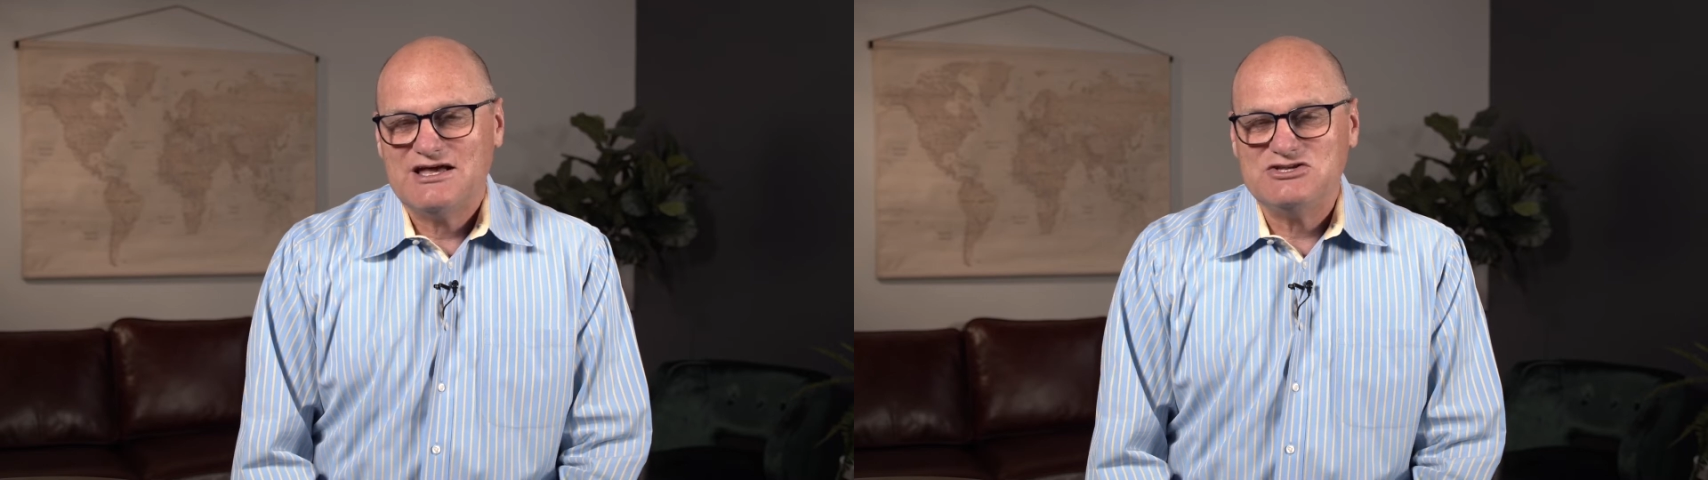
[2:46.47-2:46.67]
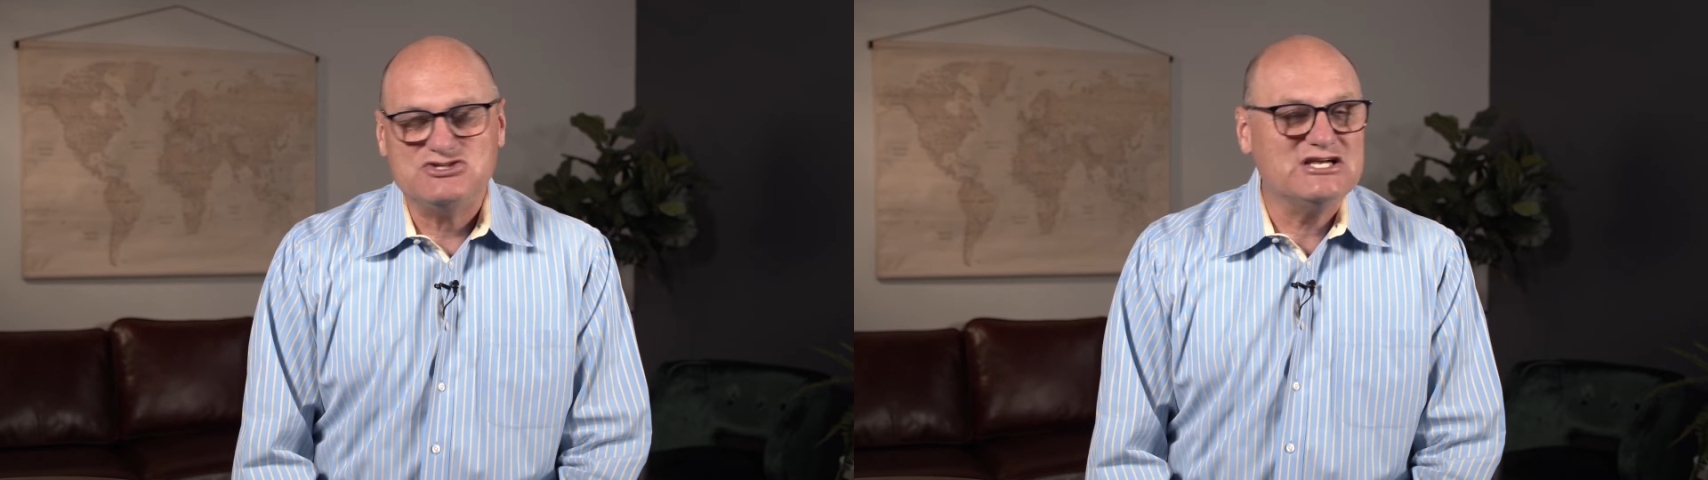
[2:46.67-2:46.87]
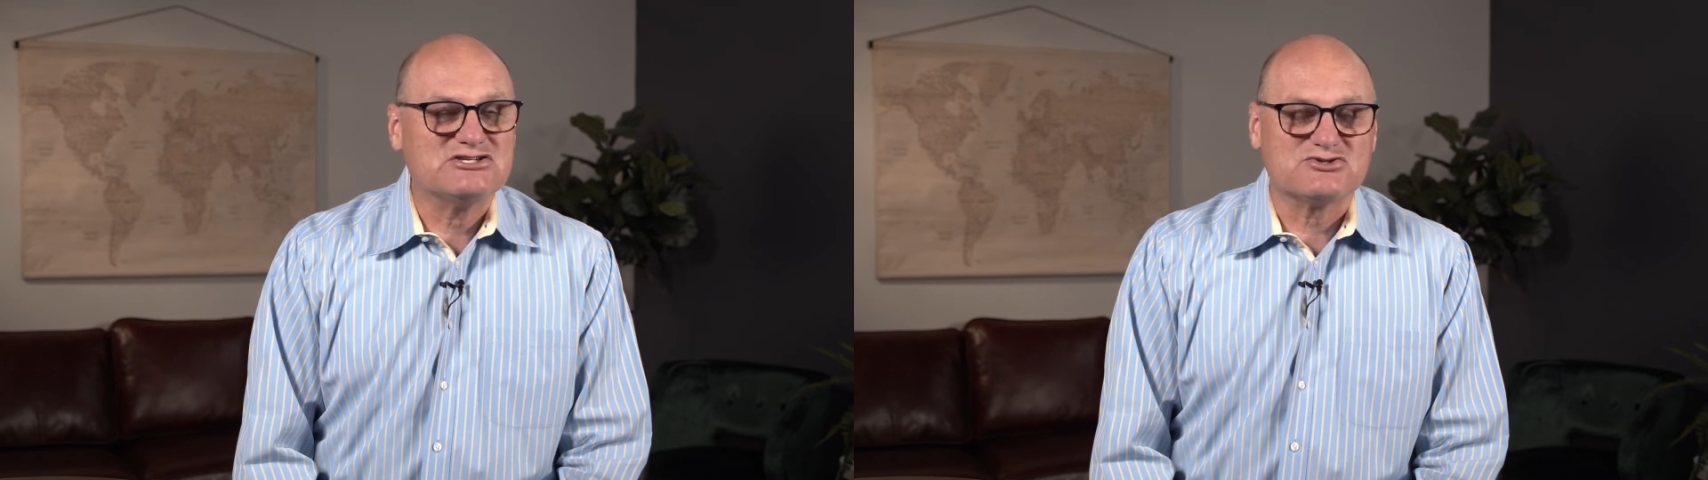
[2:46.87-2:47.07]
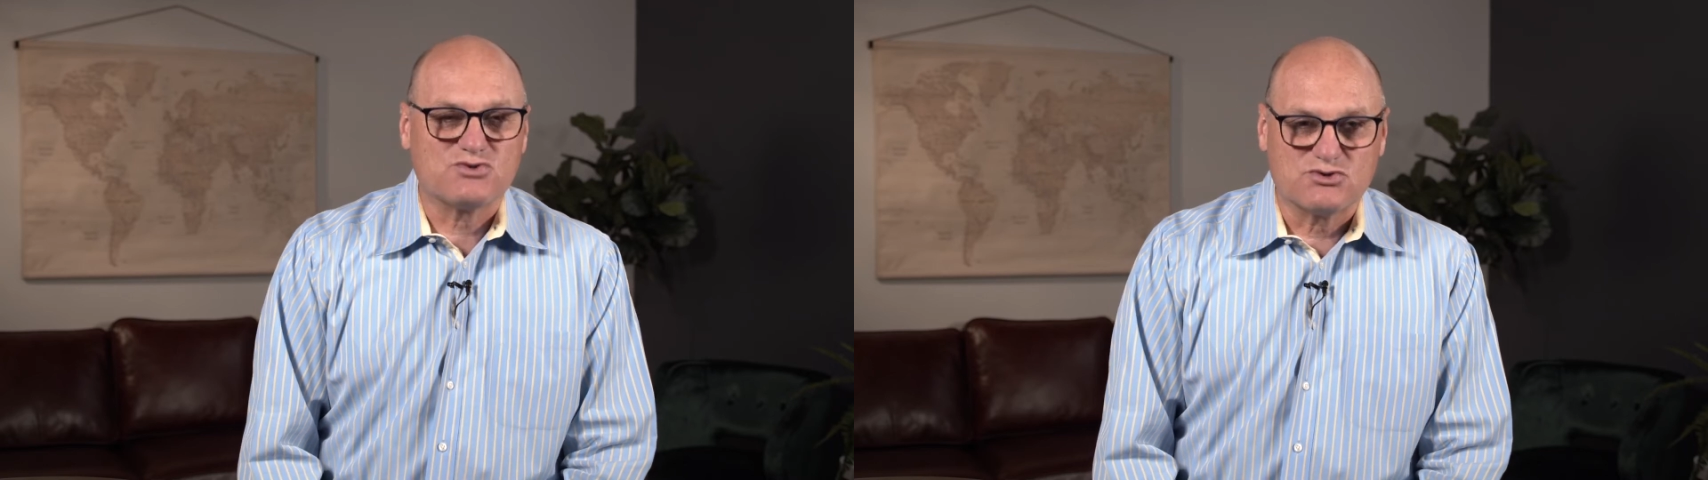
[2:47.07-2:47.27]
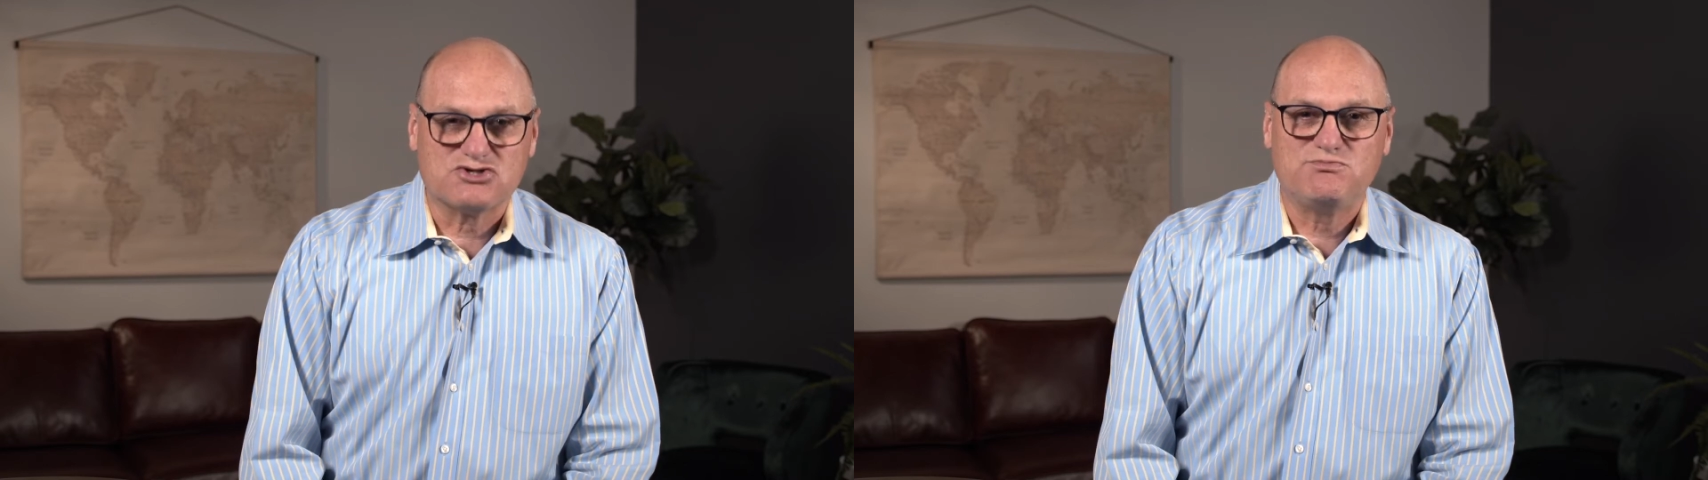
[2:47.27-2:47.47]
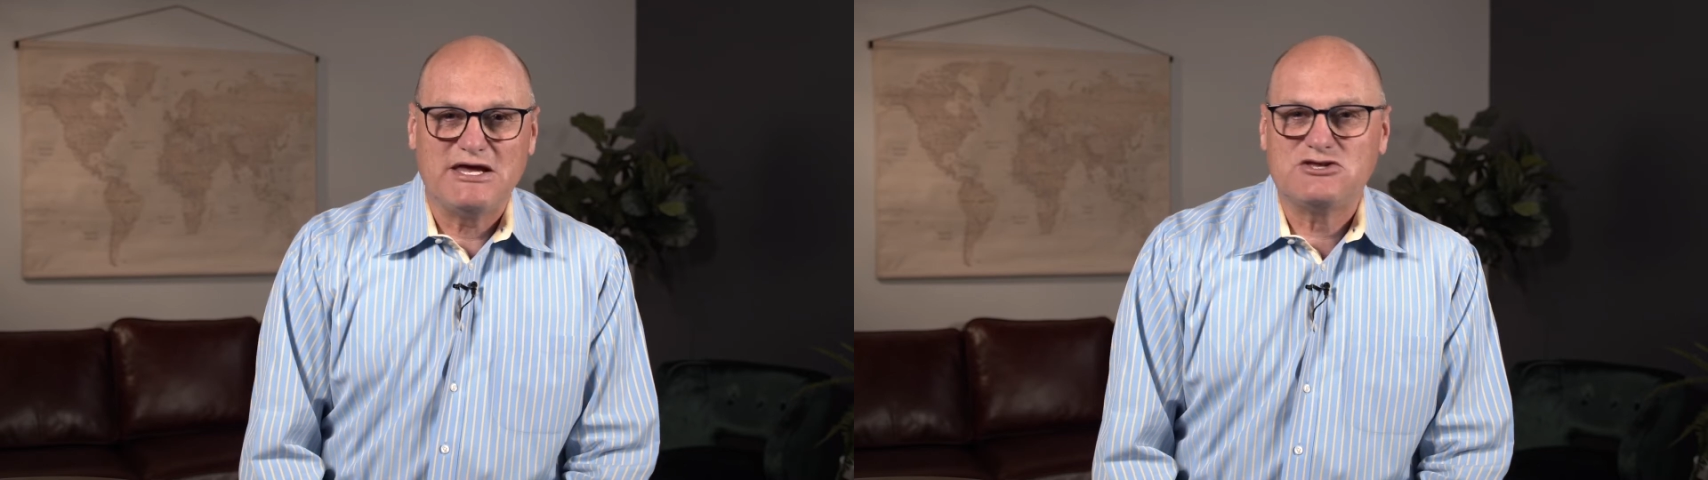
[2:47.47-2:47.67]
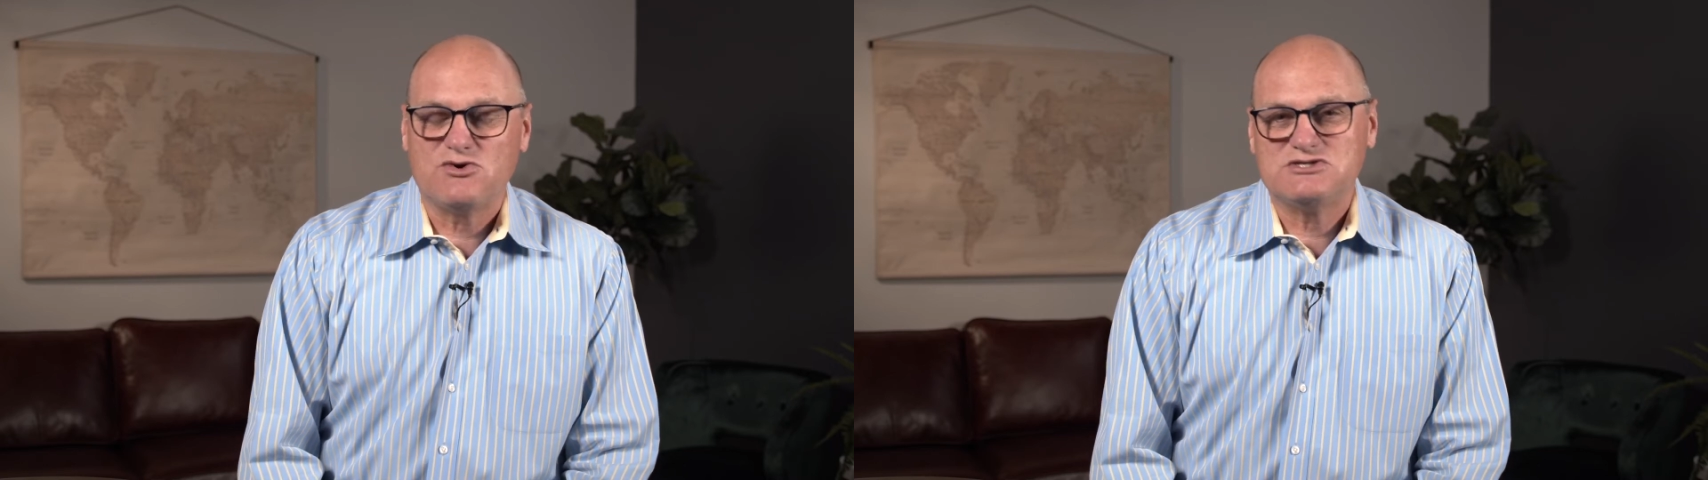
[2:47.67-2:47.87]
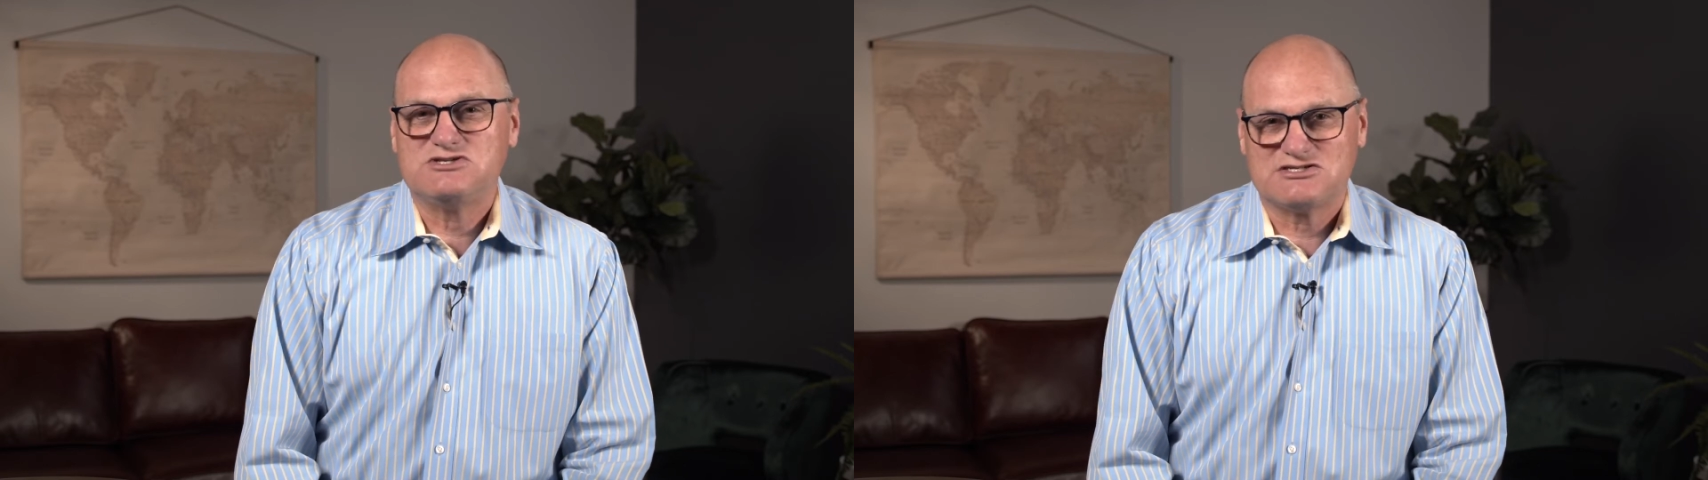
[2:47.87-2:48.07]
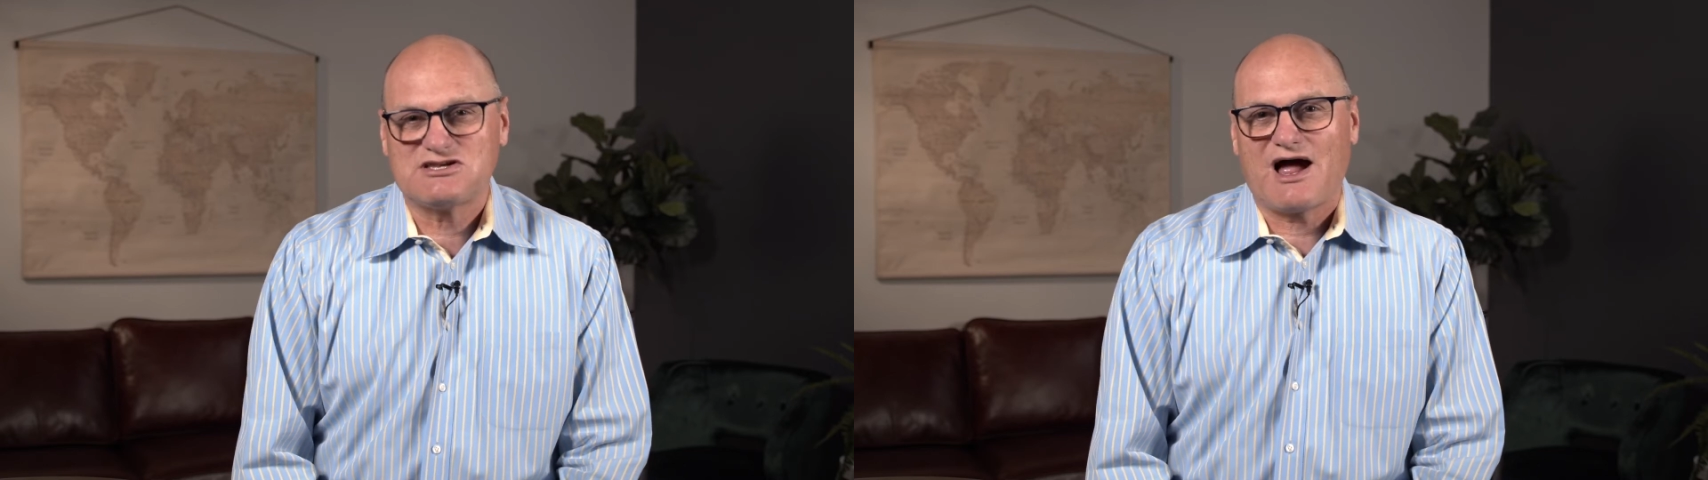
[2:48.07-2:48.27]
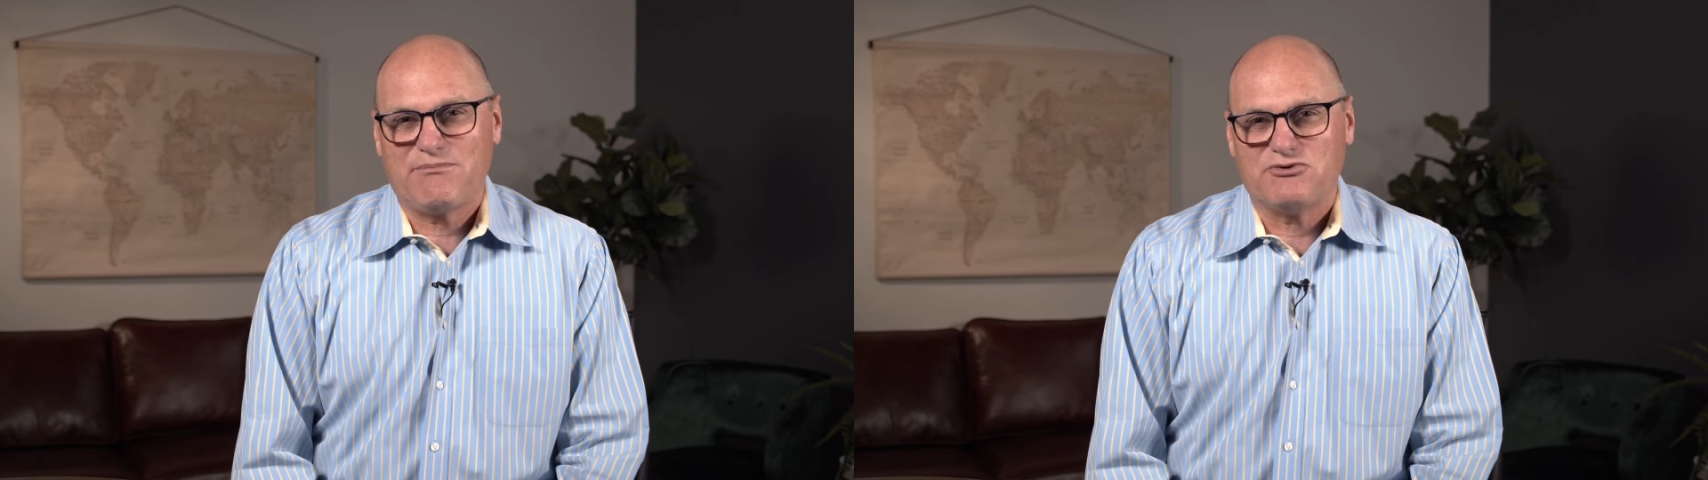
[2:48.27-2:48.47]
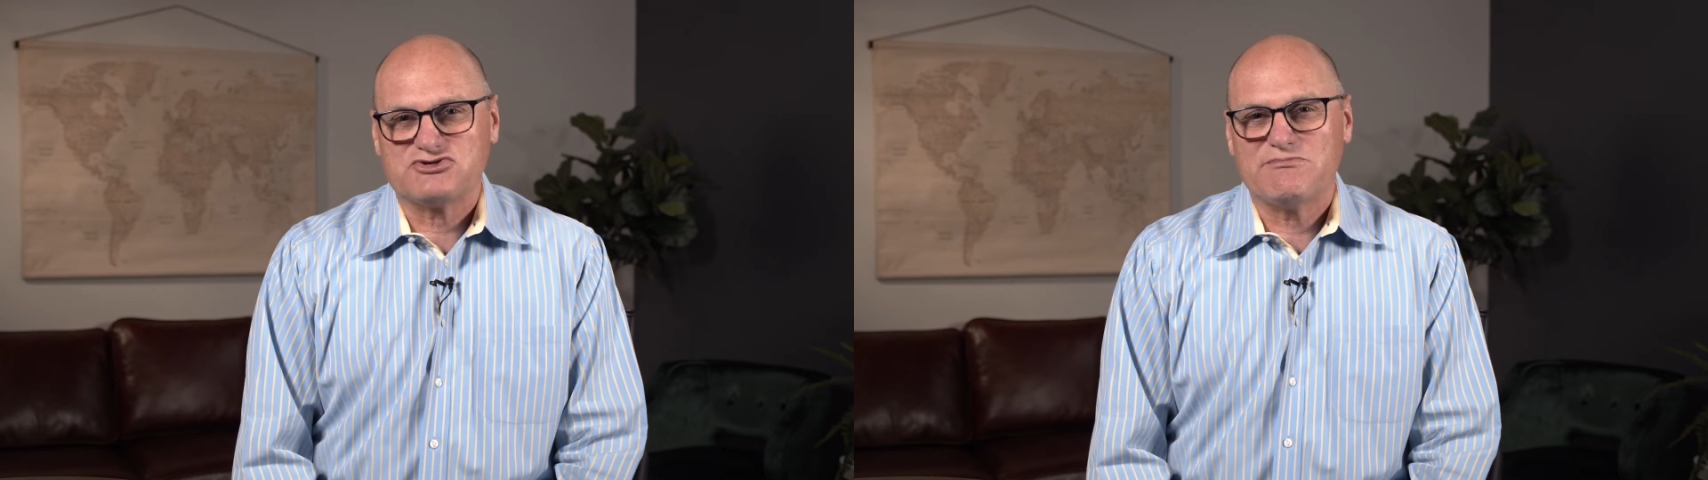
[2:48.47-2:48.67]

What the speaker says: And Jesus will speak to his disciples